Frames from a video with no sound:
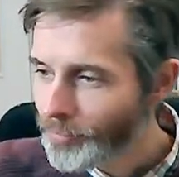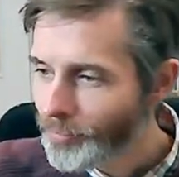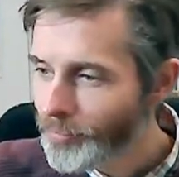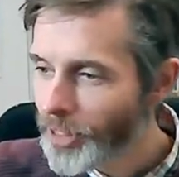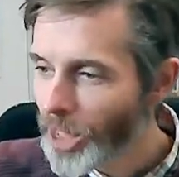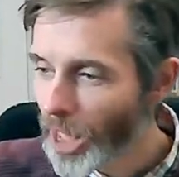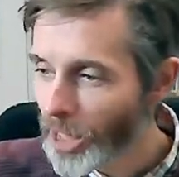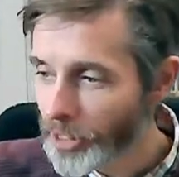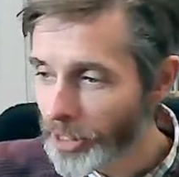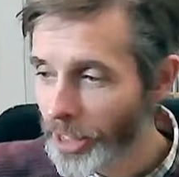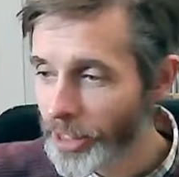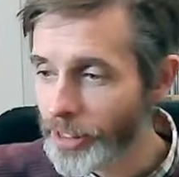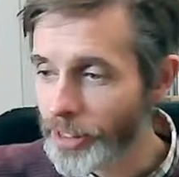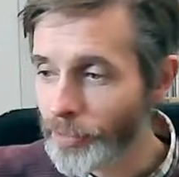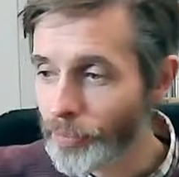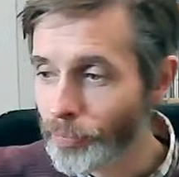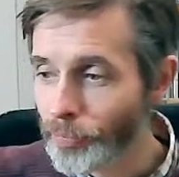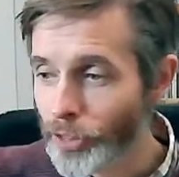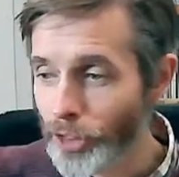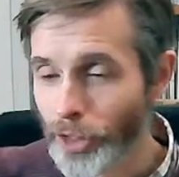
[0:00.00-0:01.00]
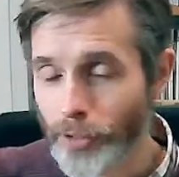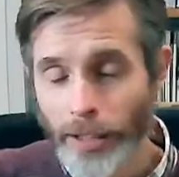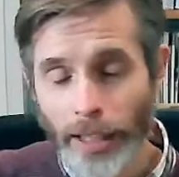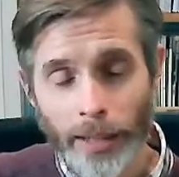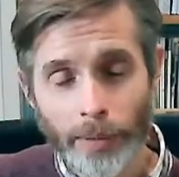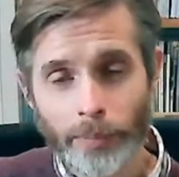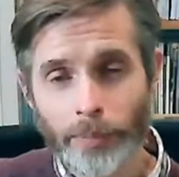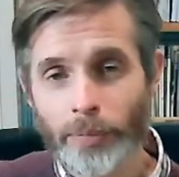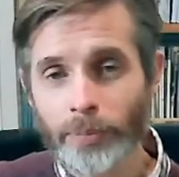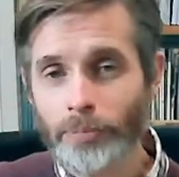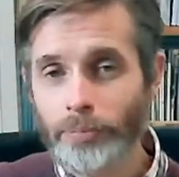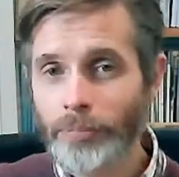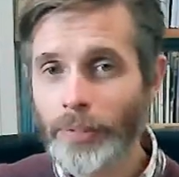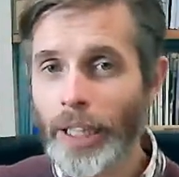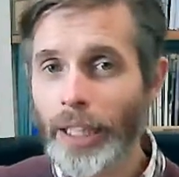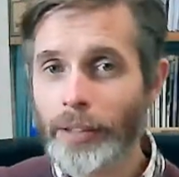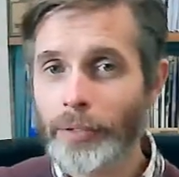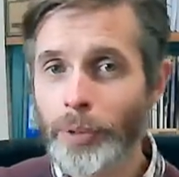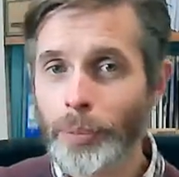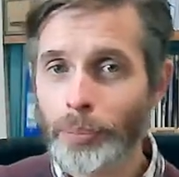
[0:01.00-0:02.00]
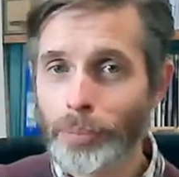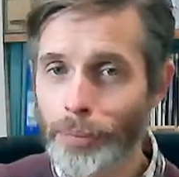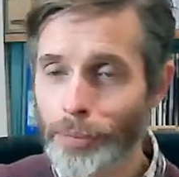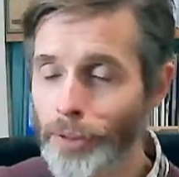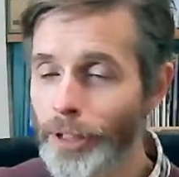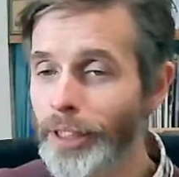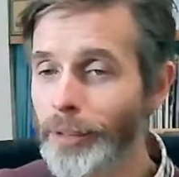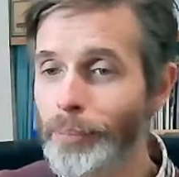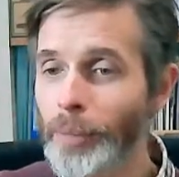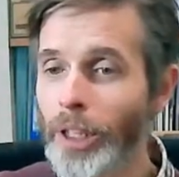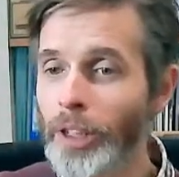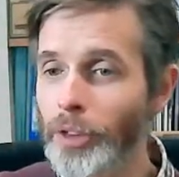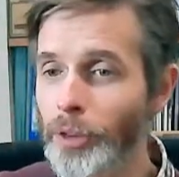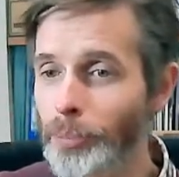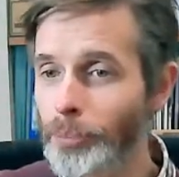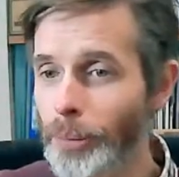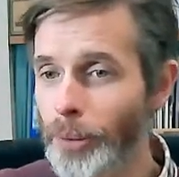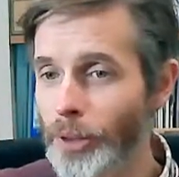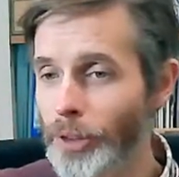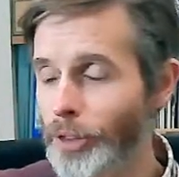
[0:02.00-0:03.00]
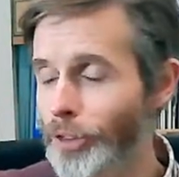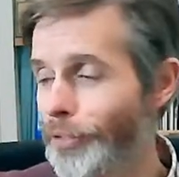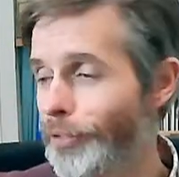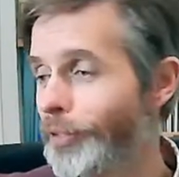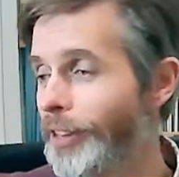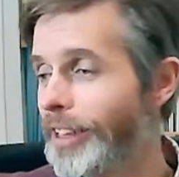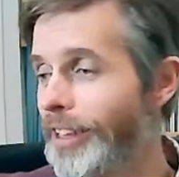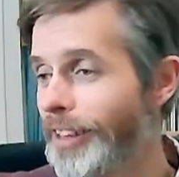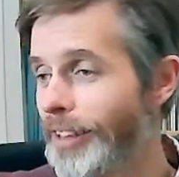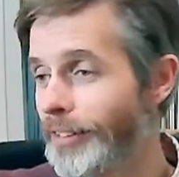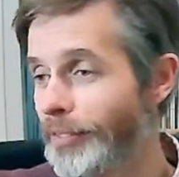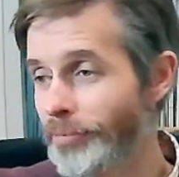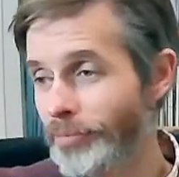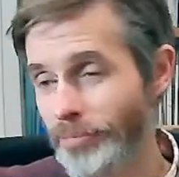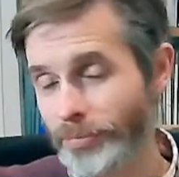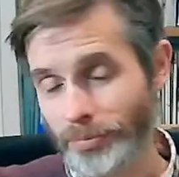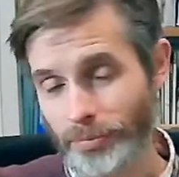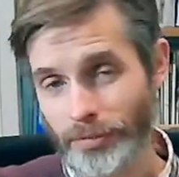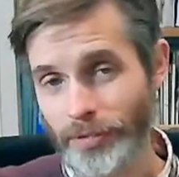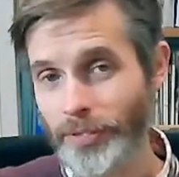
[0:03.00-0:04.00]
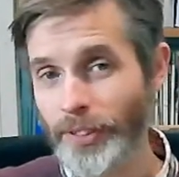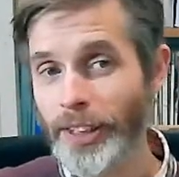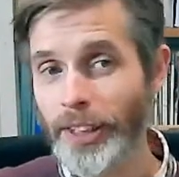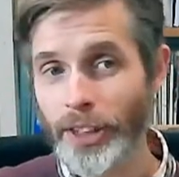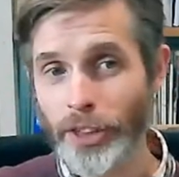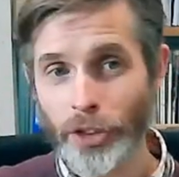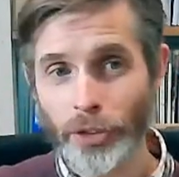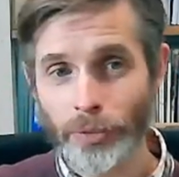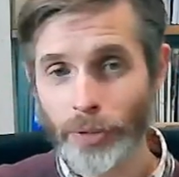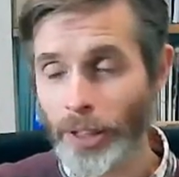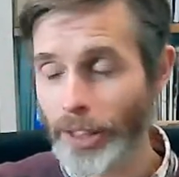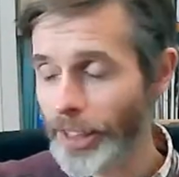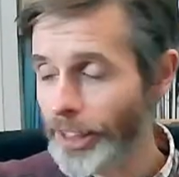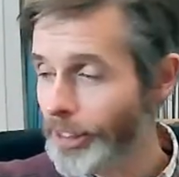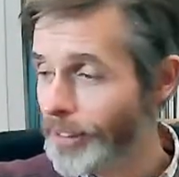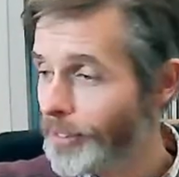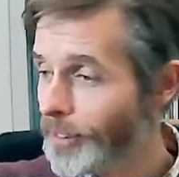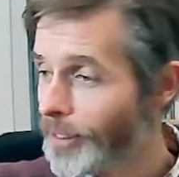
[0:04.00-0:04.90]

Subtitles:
okay, so that's pretty much book 3 finished, really.